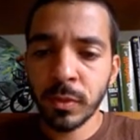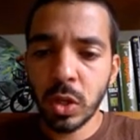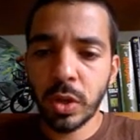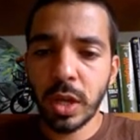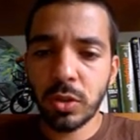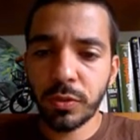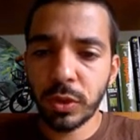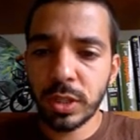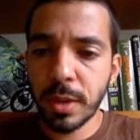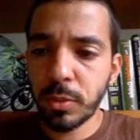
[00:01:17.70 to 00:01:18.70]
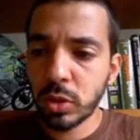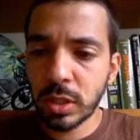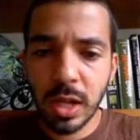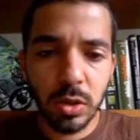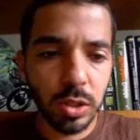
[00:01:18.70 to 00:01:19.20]
Okay, so for example, this
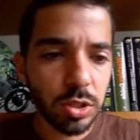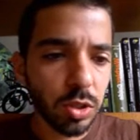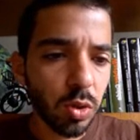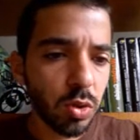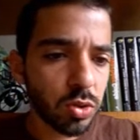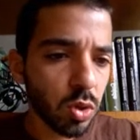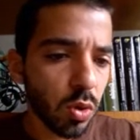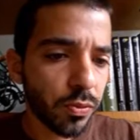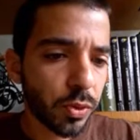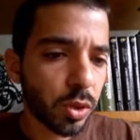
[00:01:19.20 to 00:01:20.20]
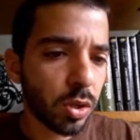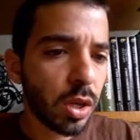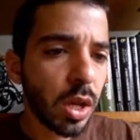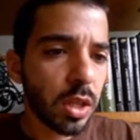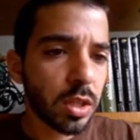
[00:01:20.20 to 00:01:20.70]
cloudless sulfur,
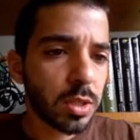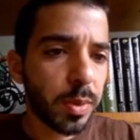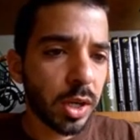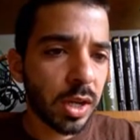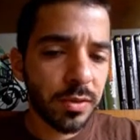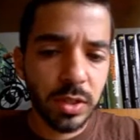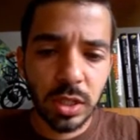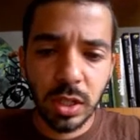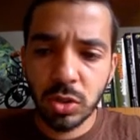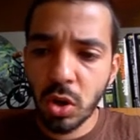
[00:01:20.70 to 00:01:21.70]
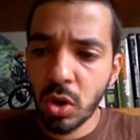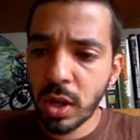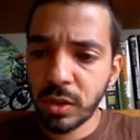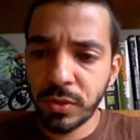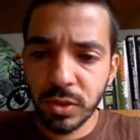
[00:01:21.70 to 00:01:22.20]
this buckeye visiting tall
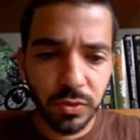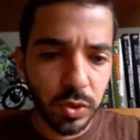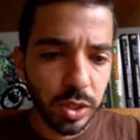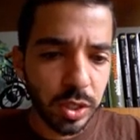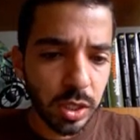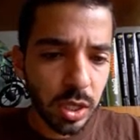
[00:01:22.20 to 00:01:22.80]
elephant's foot.